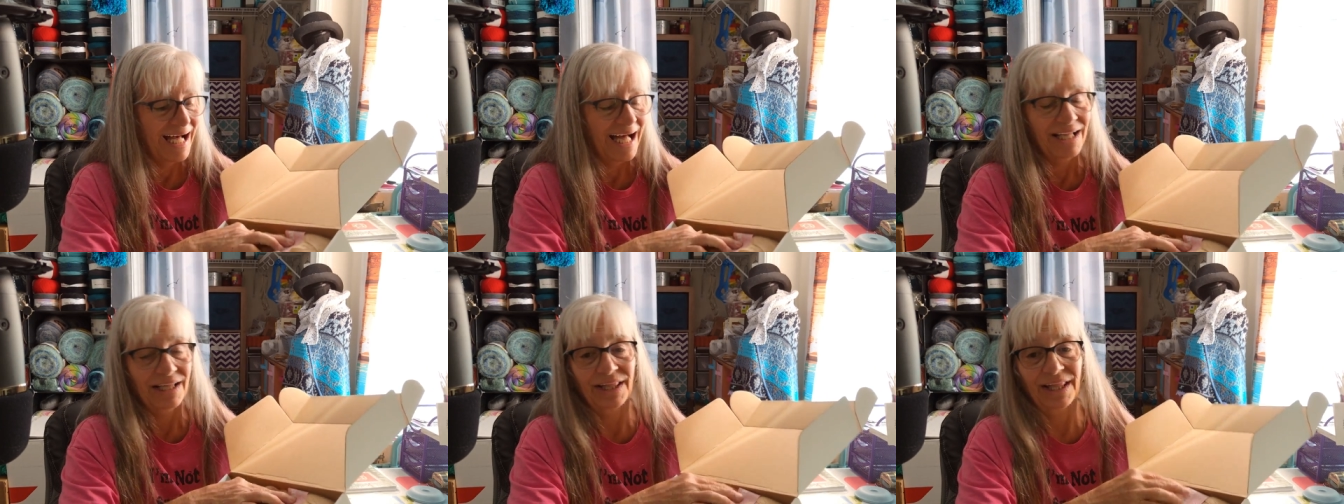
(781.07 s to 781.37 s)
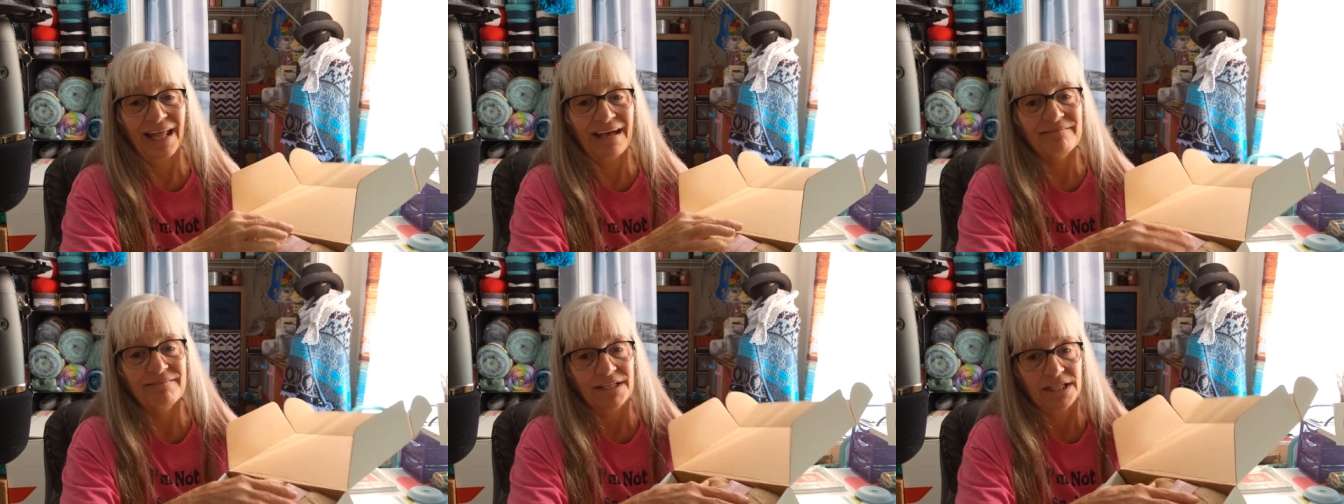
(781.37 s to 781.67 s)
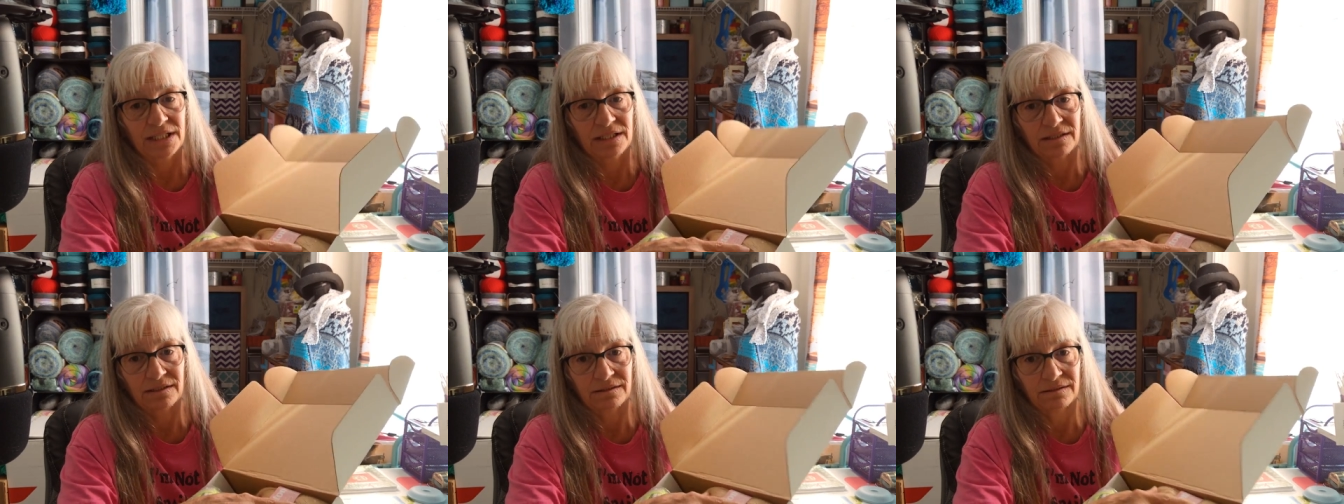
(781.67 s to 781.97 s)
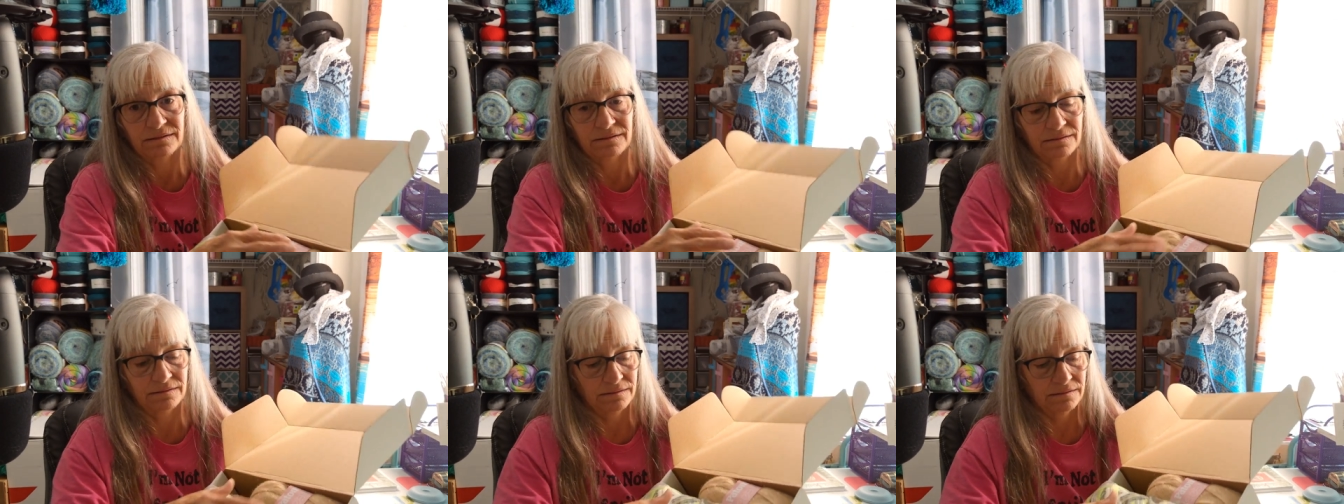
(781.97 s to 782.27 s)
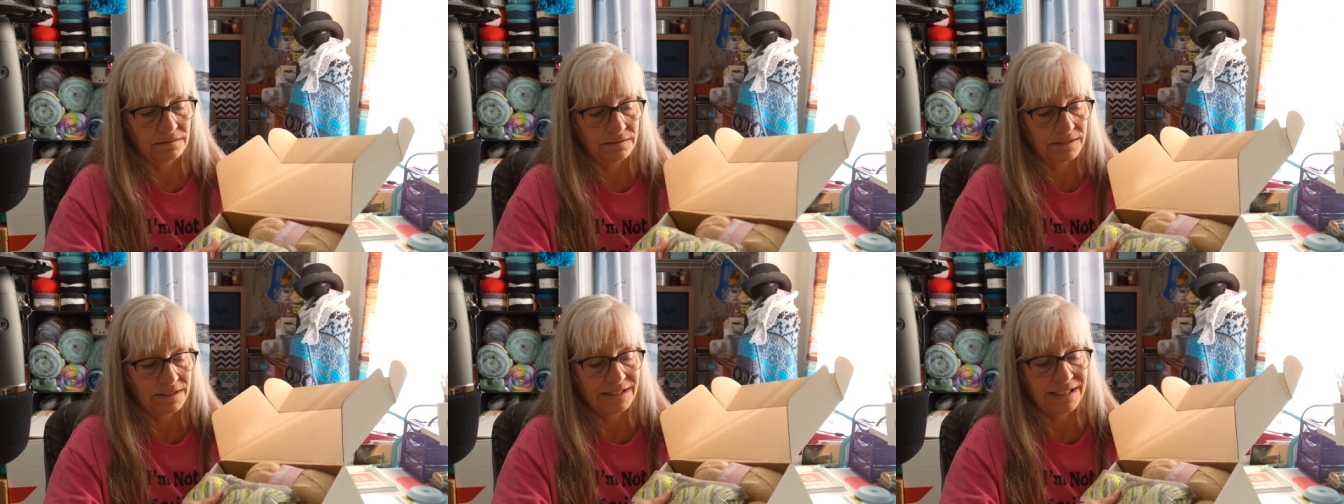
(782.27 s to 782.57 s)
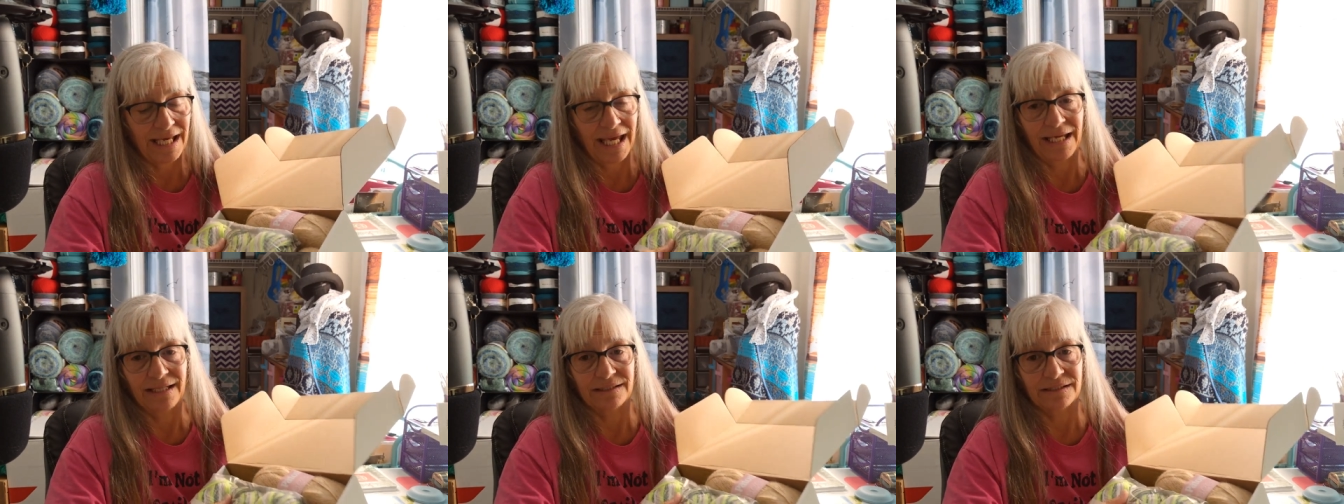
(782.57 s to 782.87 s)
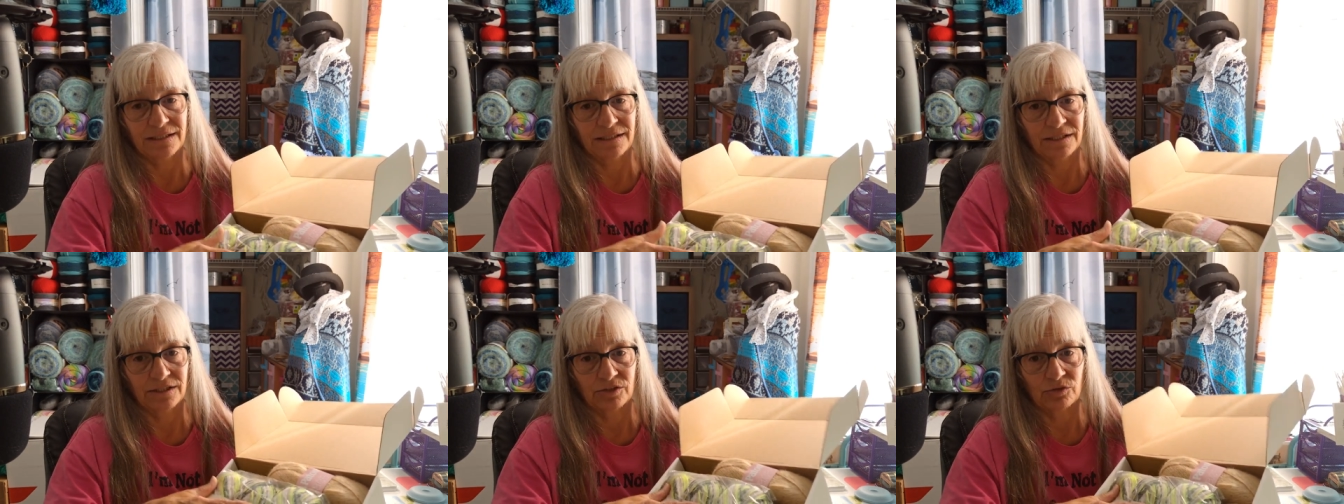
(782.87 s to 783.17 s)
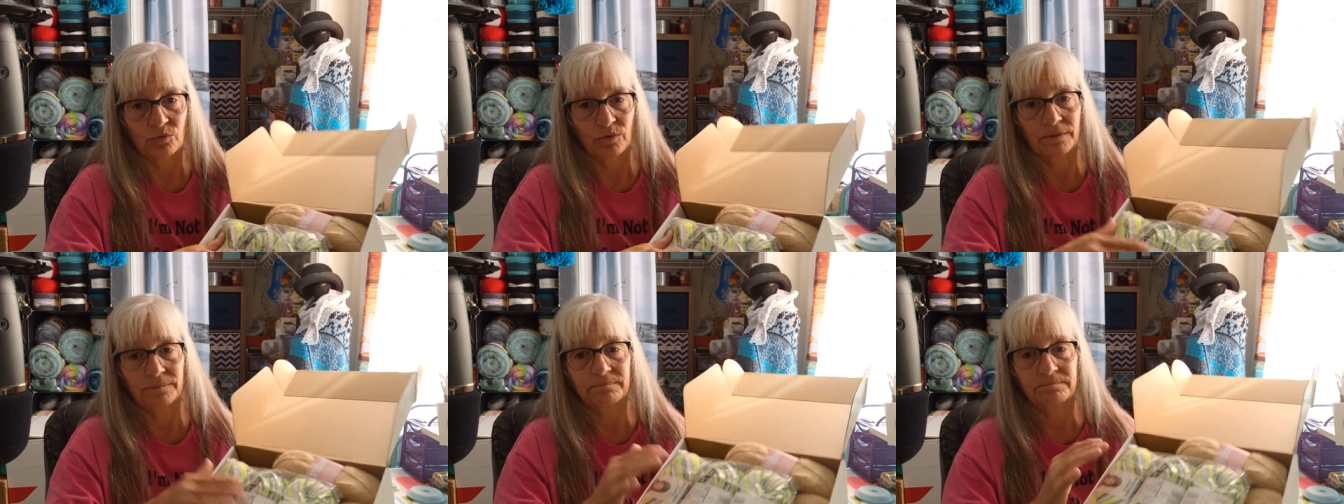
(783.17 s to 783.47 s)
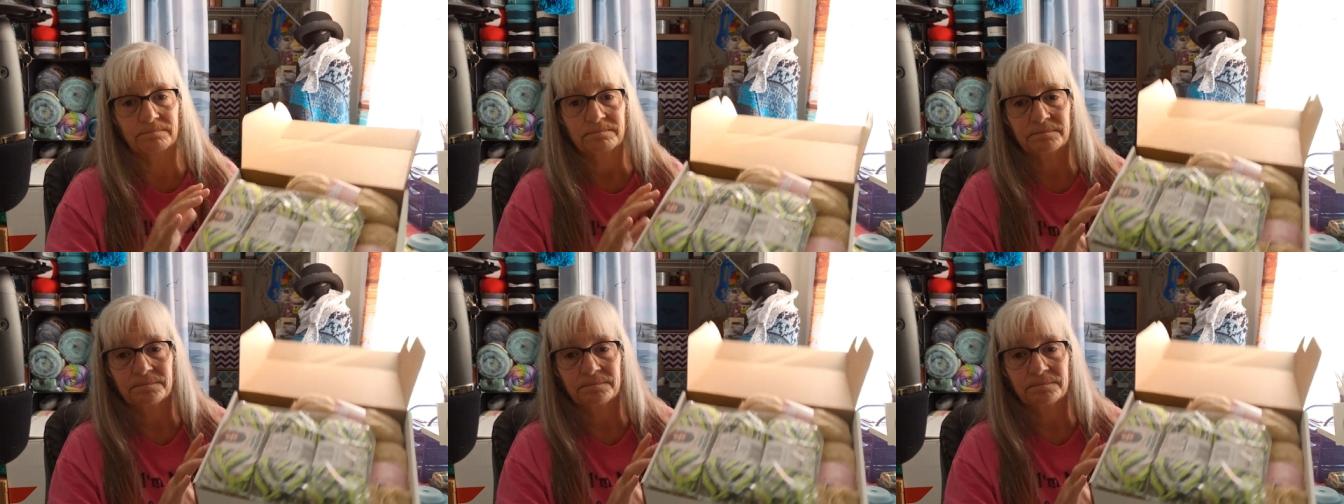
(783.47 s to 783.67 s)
11 skeins in this one.